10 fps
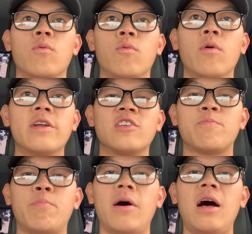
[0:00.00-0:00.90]
What is
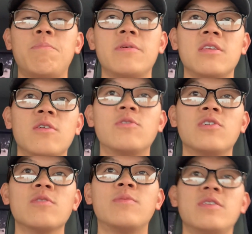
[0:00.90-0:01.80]
poppin',
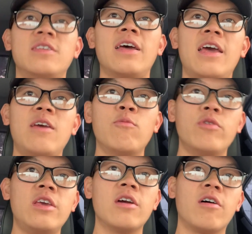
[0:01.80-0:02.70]
YouTube? Today
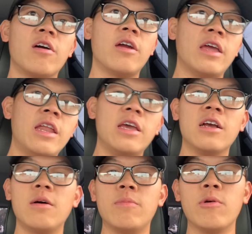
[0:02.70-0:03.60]
we are hitting
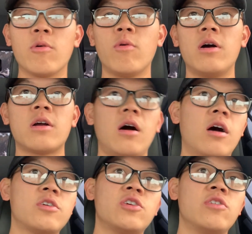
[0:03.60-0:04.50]
up Norwalk
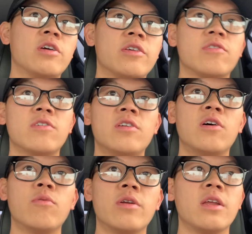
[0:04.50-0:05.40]
Auction. You guys already know
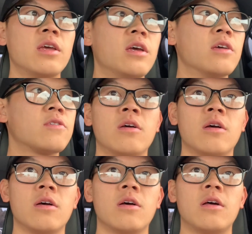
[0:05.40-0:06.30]
what it is.
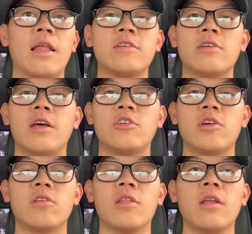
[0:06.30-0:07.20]
Last night I
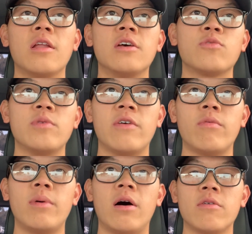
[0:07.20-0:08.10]
checked on the list. We have
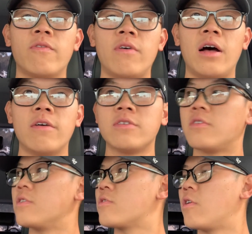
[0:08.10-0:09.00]
about 5 to
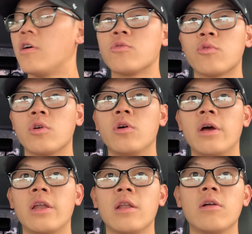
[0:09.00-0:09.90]
6 cars we're gonna go
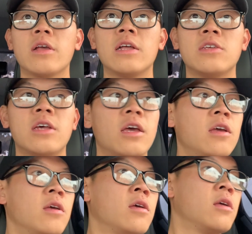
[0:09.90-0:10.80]
ahead and look at today.
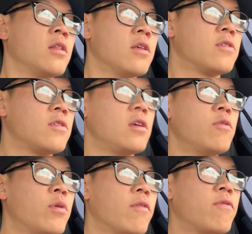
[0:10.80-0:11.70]
Let's see if
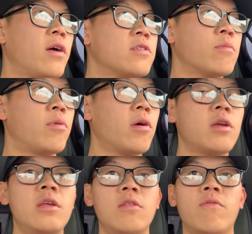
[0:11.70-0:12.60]
we can find some
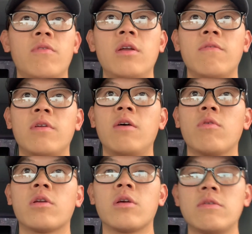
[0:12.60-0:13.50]
parking in the front. If not, we're
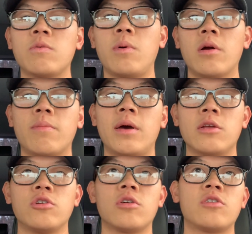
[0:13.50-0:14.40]
gonna have to park by the
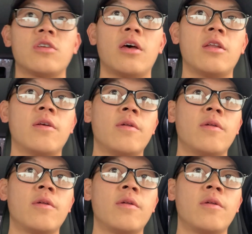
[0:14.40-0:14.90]
church side.